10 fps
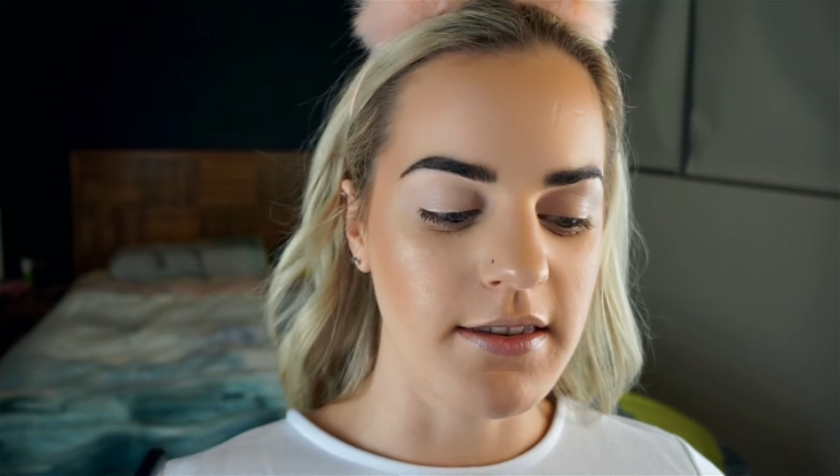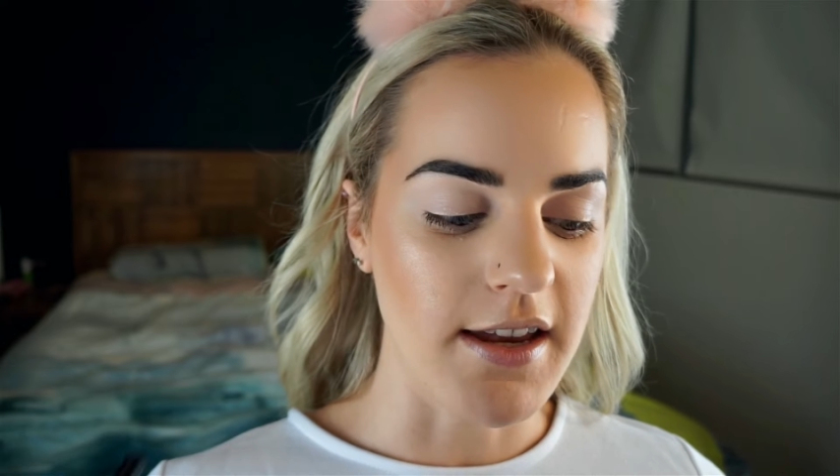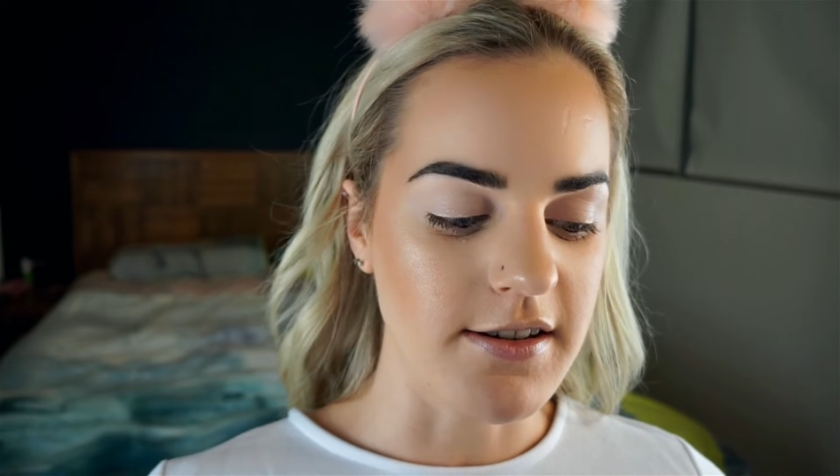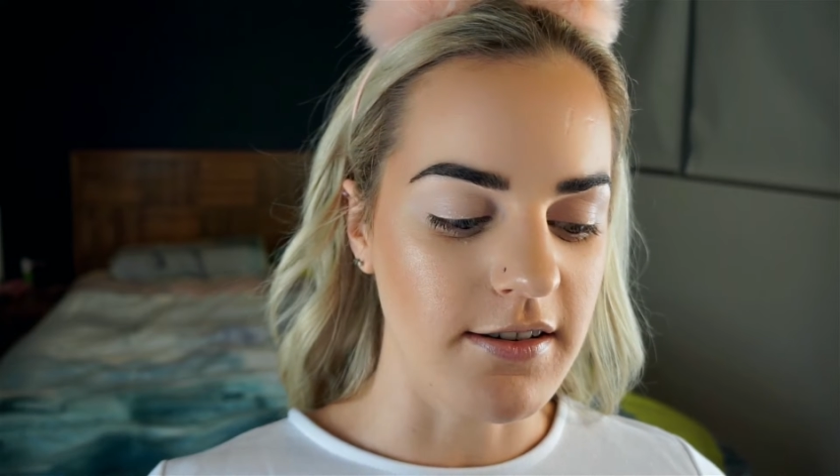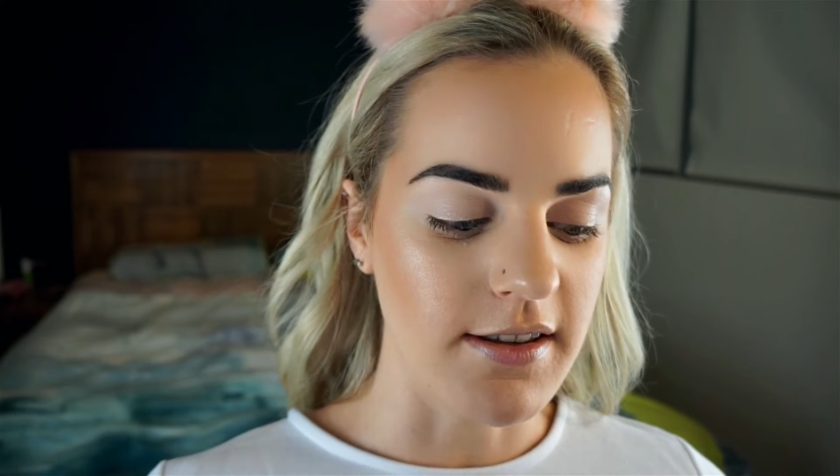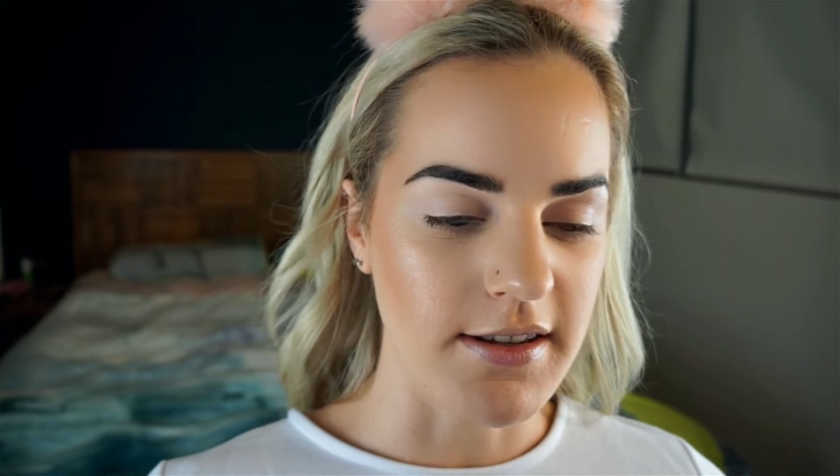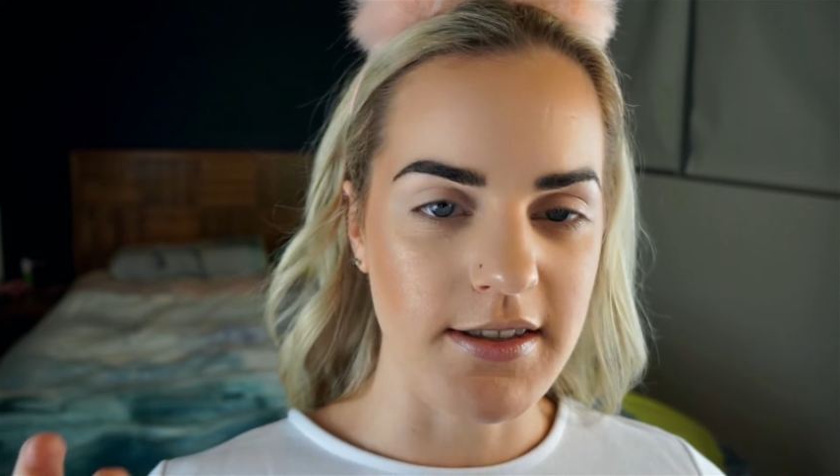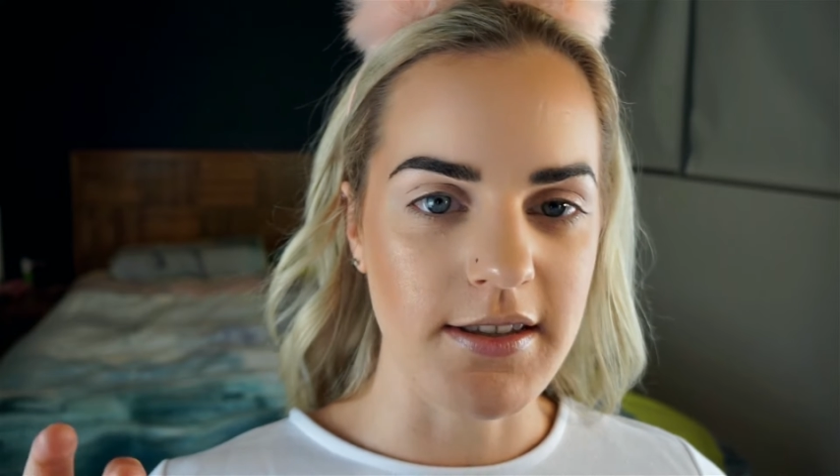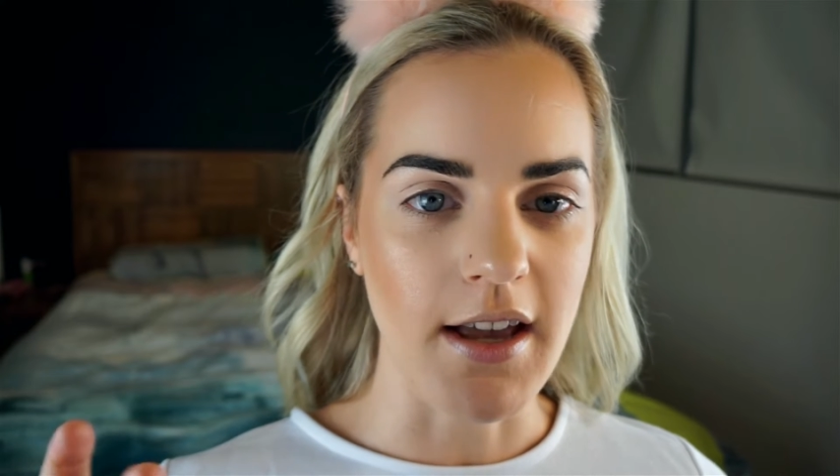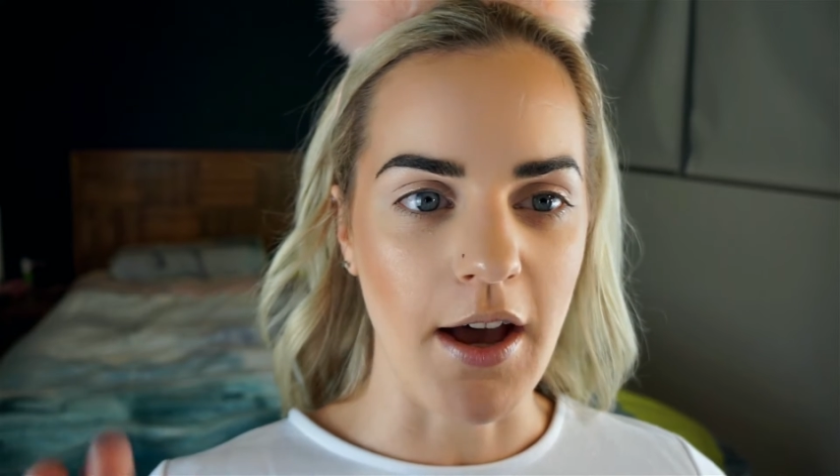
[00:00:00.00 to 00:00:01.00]
They do
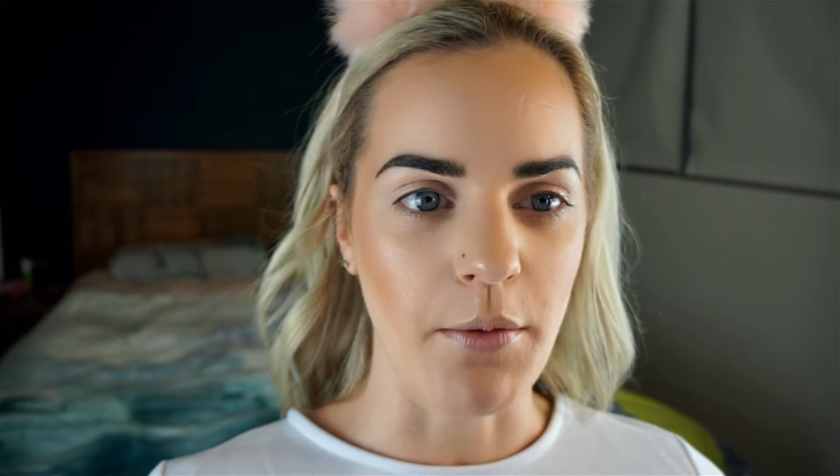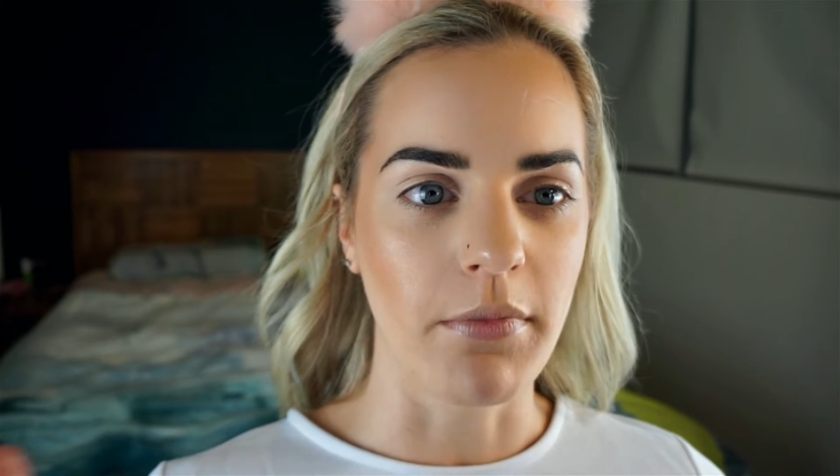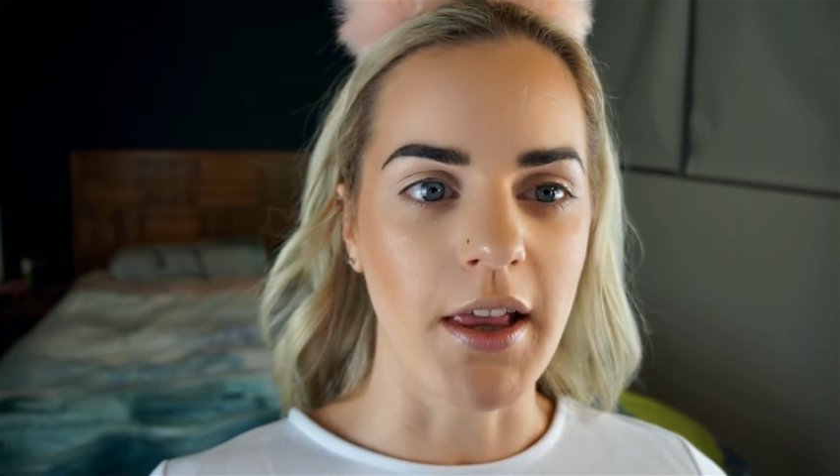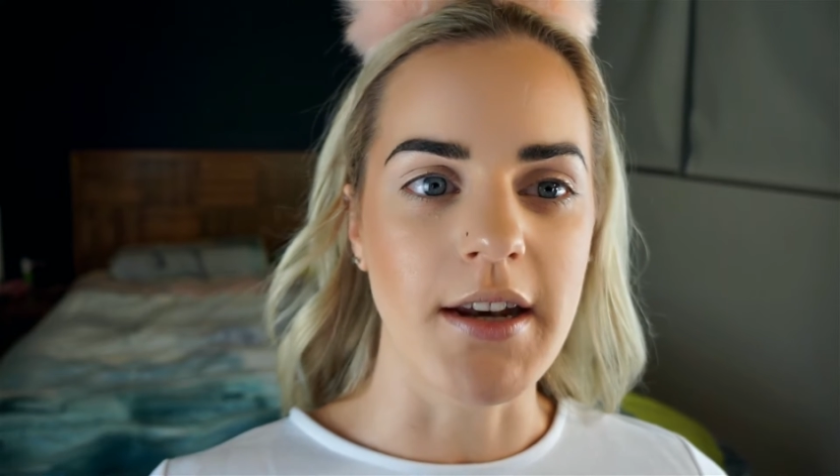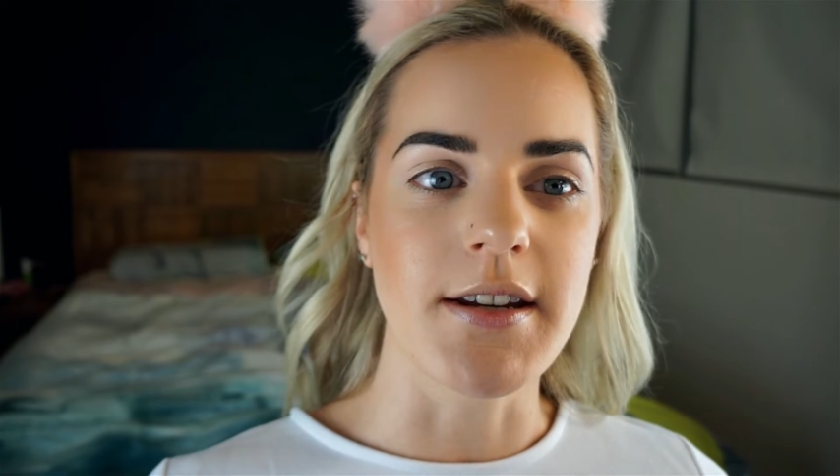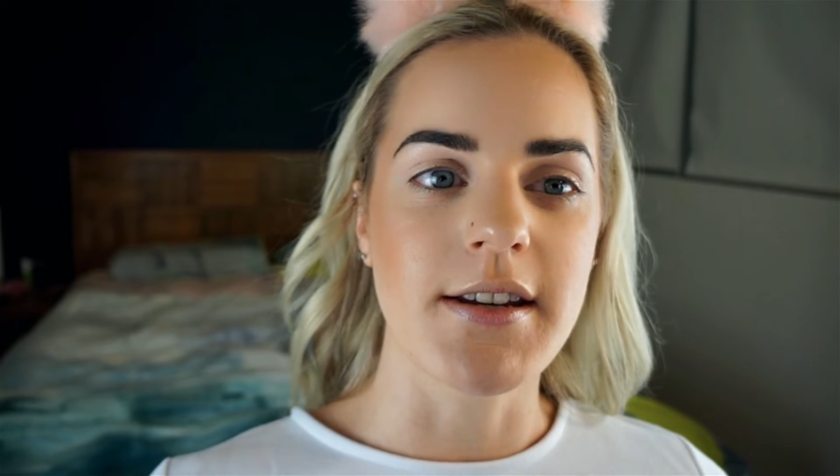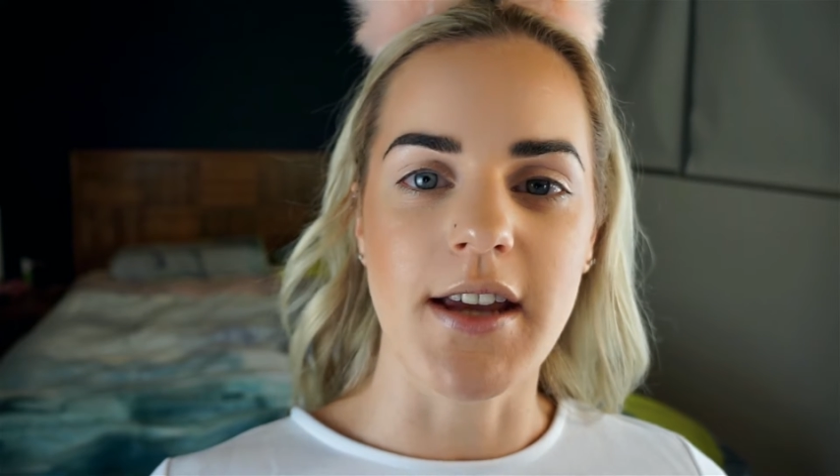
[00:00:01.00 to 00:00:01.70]
this blending